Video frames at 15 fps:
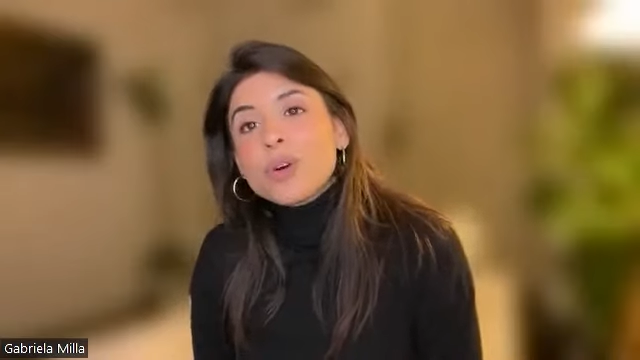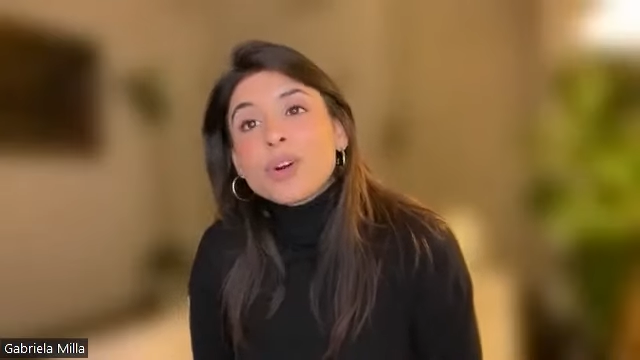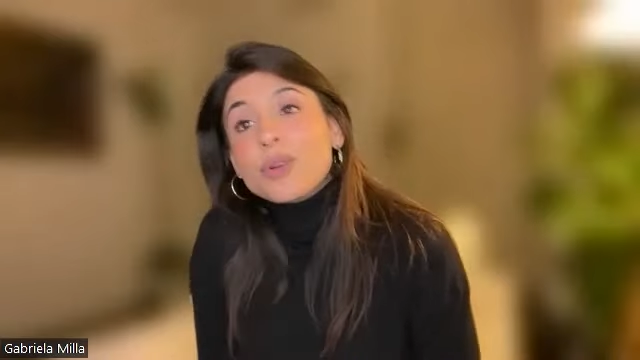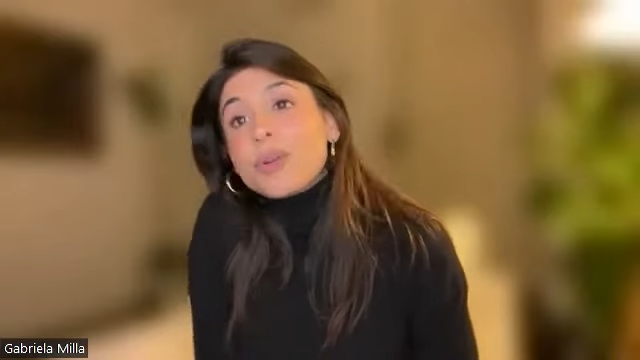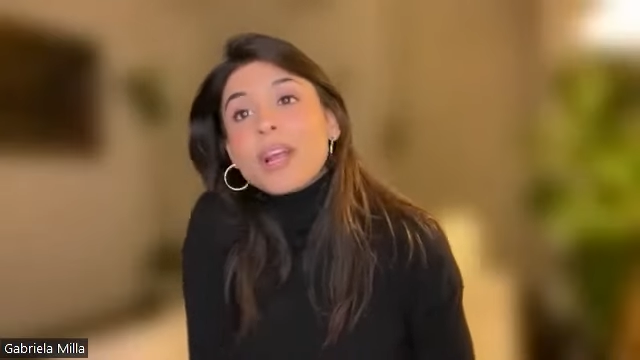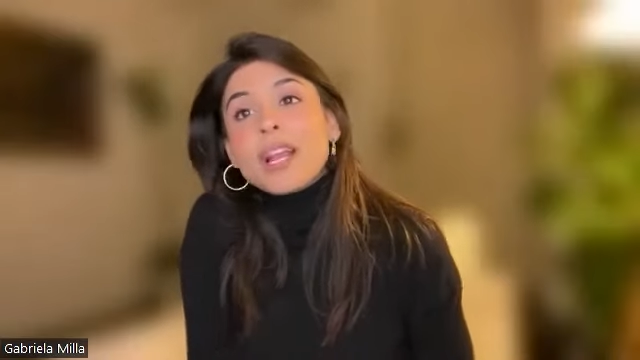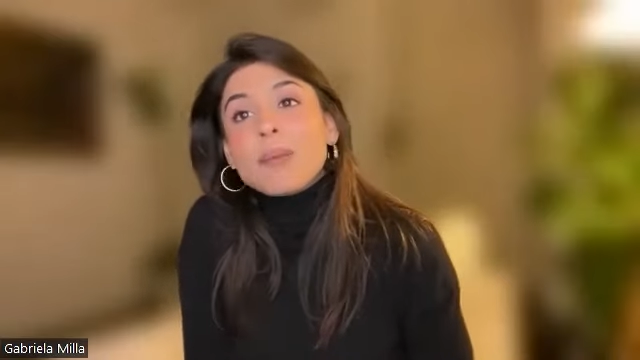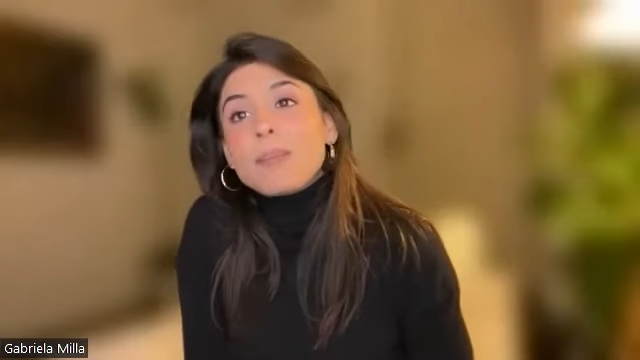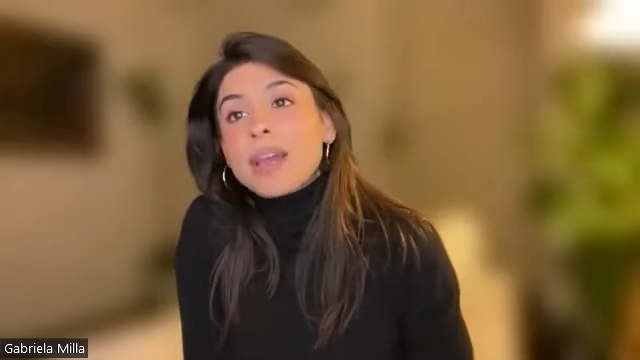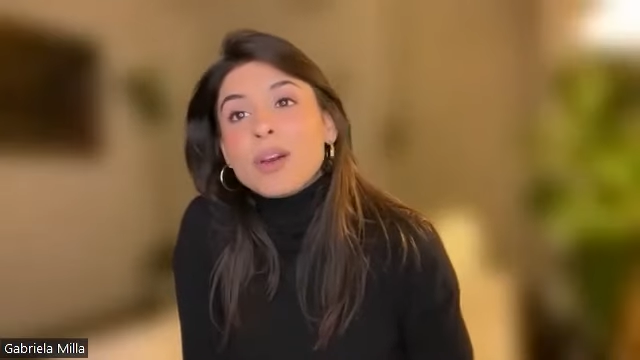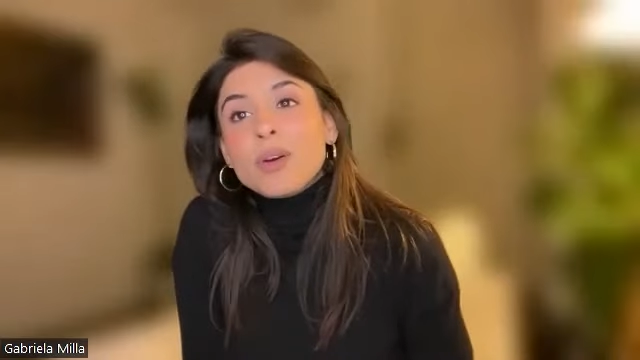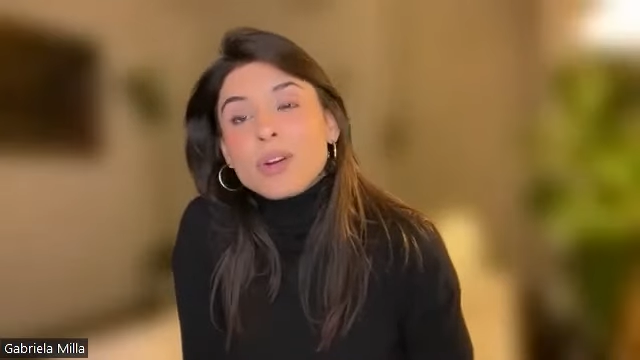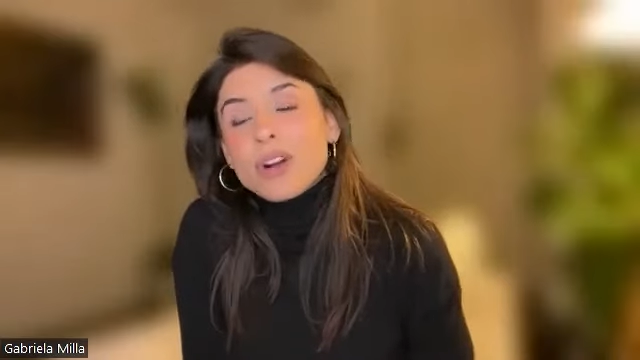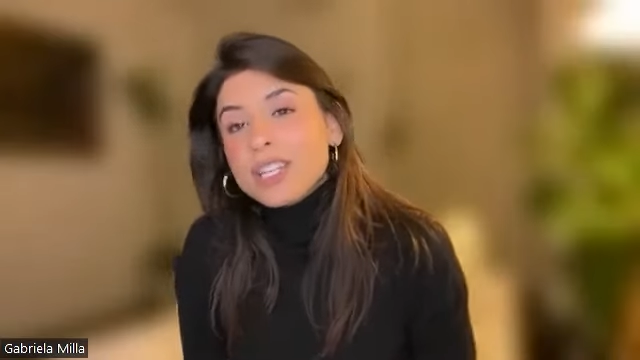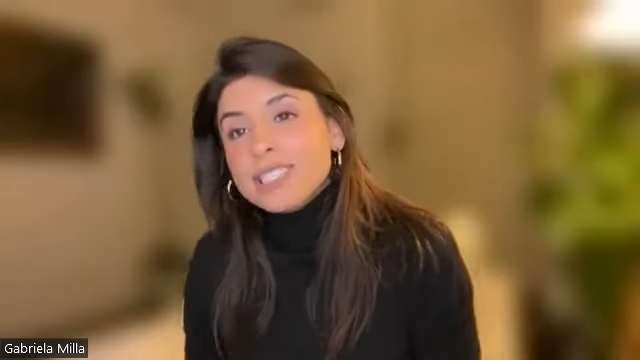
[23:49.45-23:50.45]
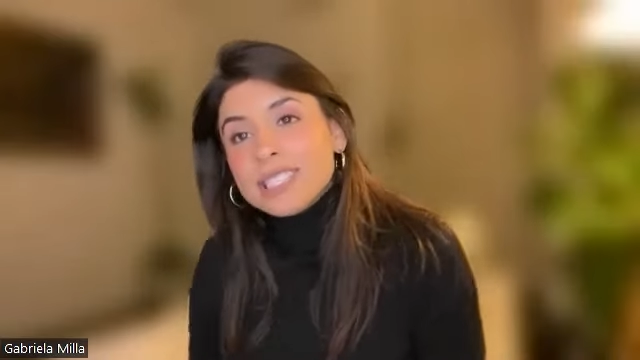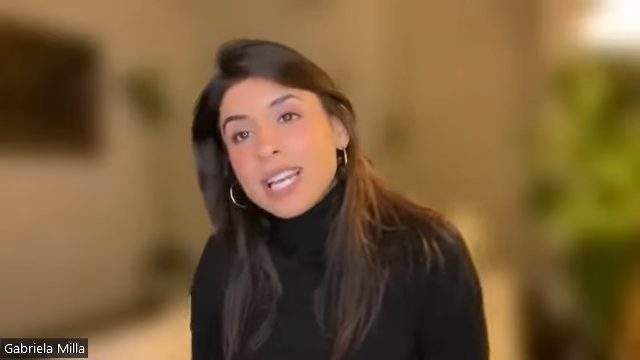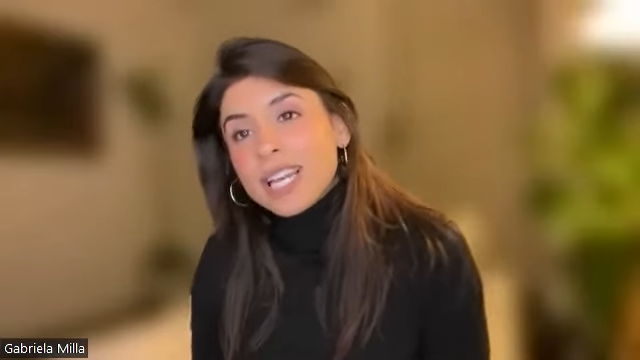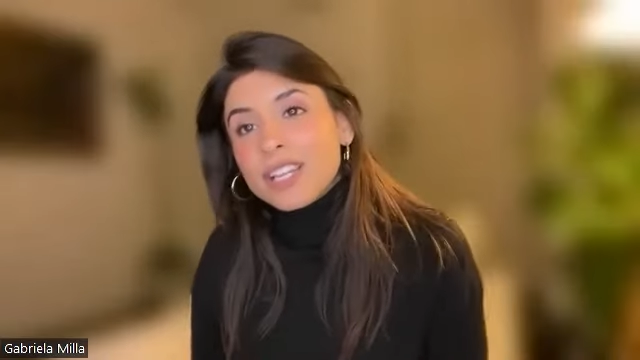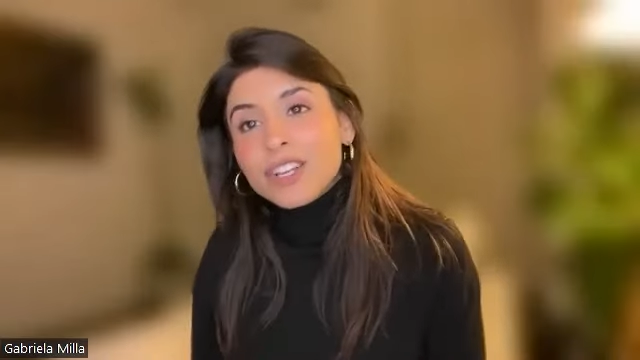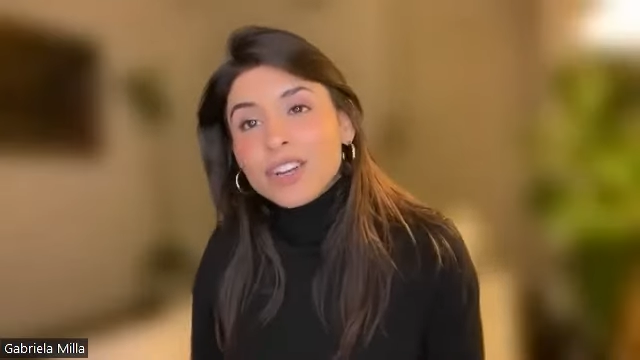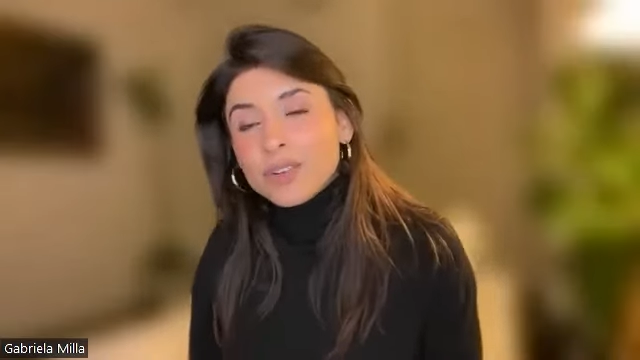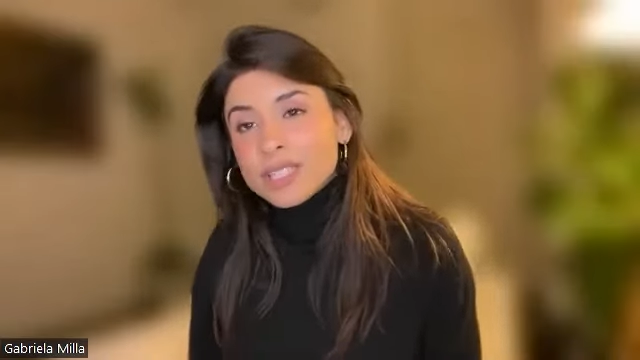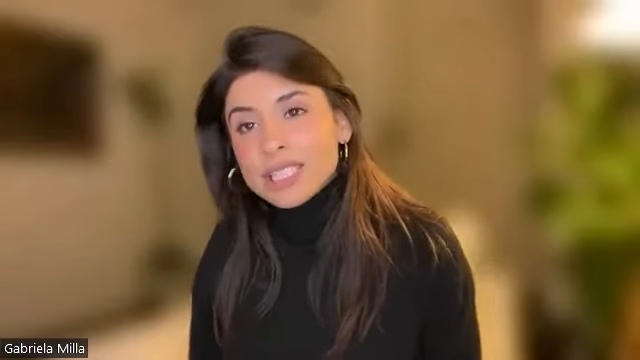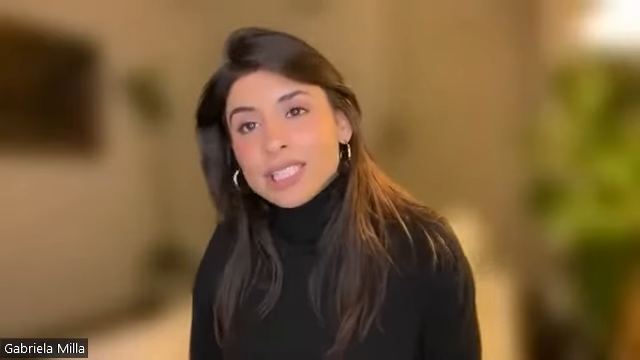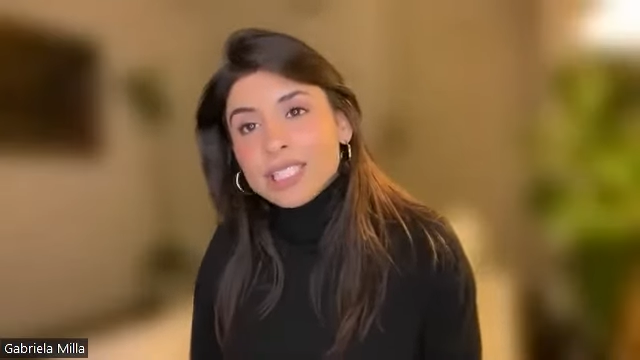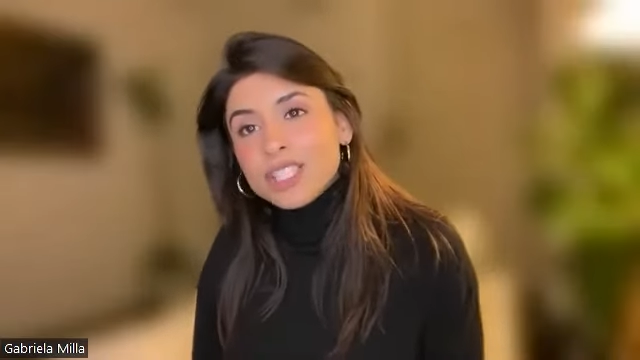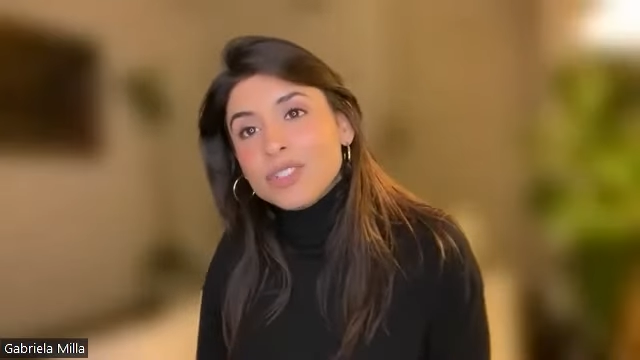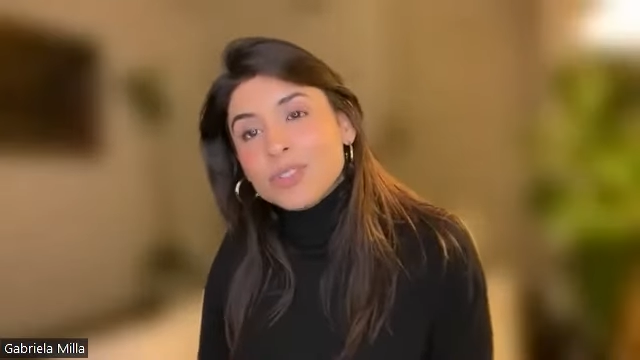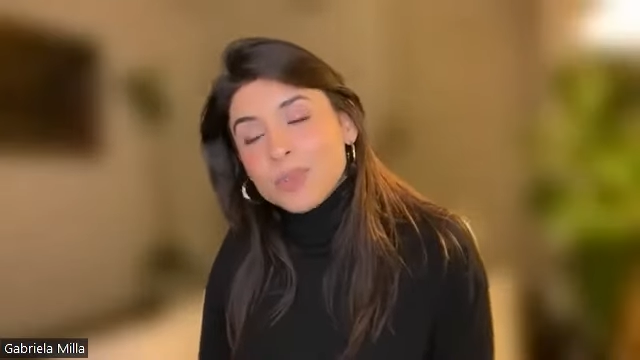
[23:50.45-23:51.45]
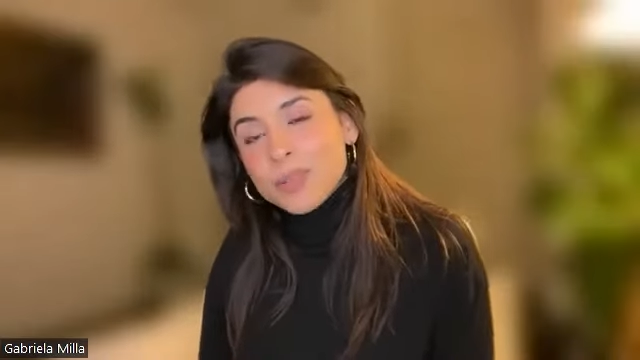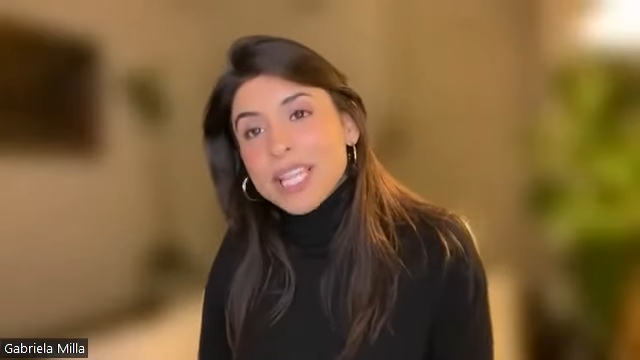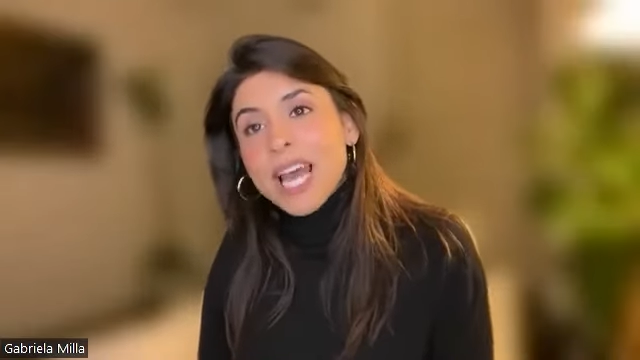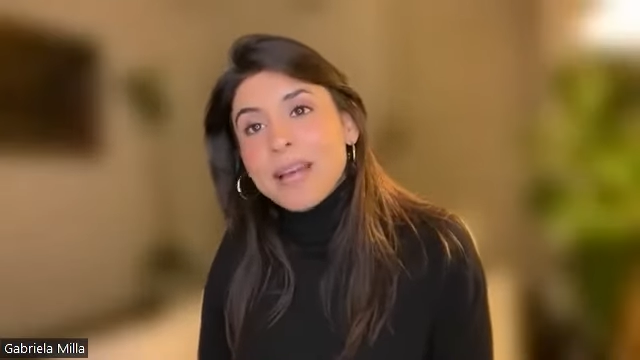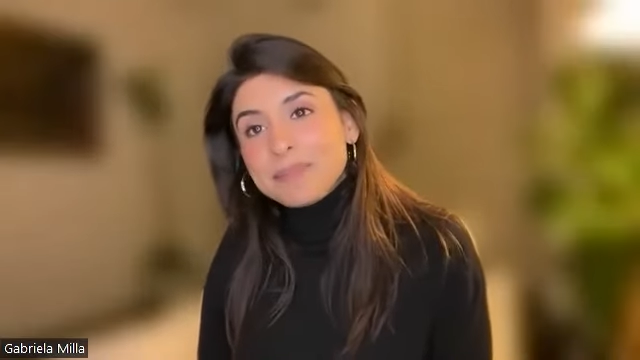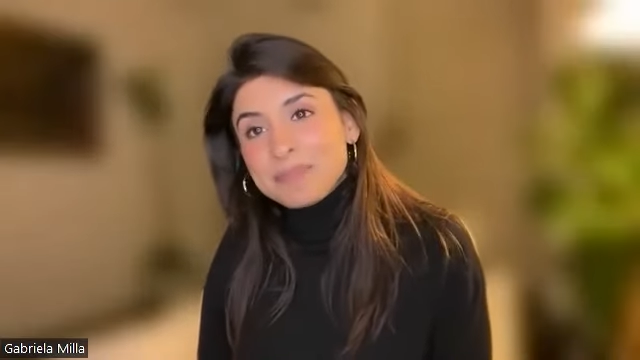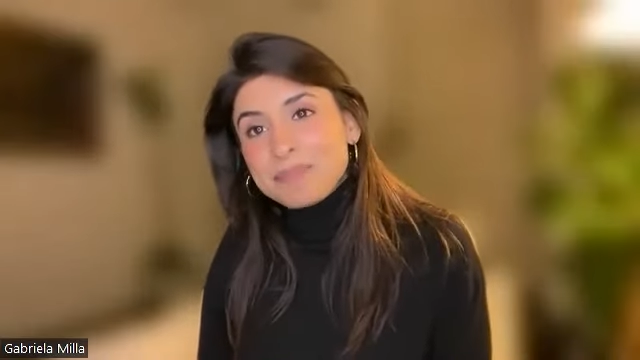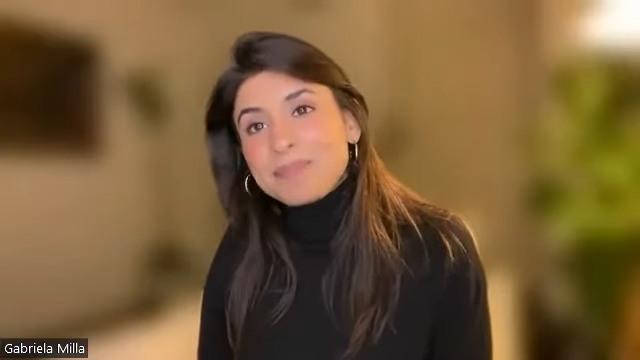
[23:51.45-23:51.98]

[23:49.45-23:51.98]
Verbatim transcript: or creating my own content you know continue doing that